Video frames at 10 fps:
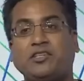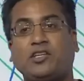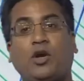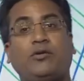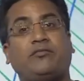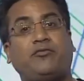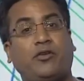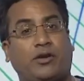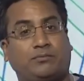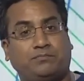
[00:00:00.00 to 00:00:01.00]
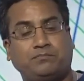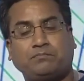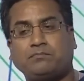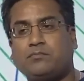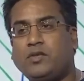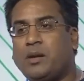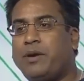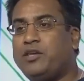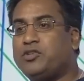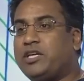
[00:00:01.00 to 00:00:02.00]
can go even further by
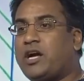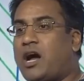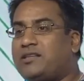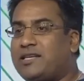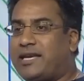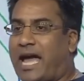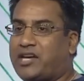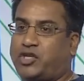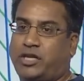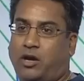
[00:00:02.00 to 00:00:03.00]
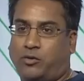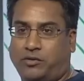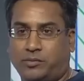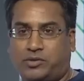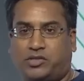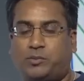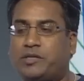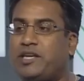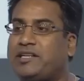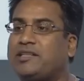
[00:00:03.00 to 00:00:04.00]
using content caching algorithms to
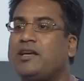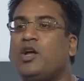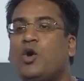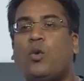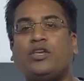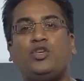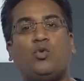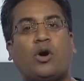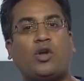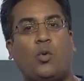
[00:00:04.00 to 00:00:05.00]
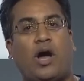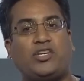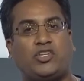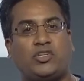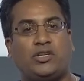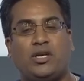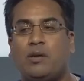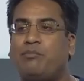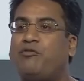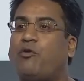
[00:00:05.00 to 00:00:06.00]
predict what you want to watch
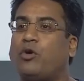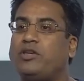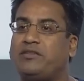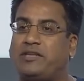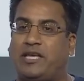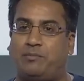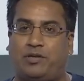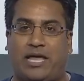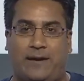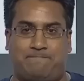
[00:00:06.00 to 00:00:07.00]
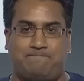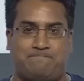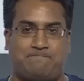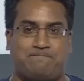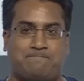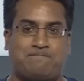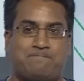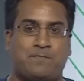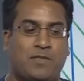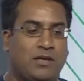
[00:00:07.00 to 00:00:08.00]
before you even hit play.
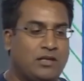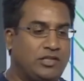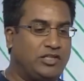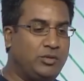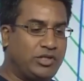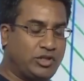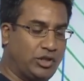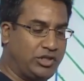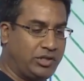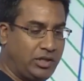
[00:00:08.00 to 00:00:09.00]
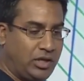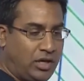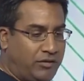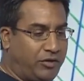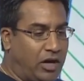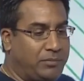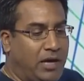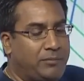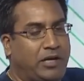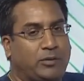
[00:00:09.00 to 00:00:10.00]
So let's do a search for Un
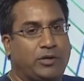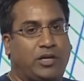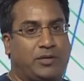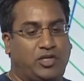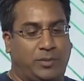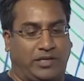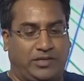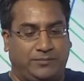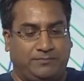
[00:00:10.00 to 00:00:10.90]
Unbreakable Kimmy Schmidt.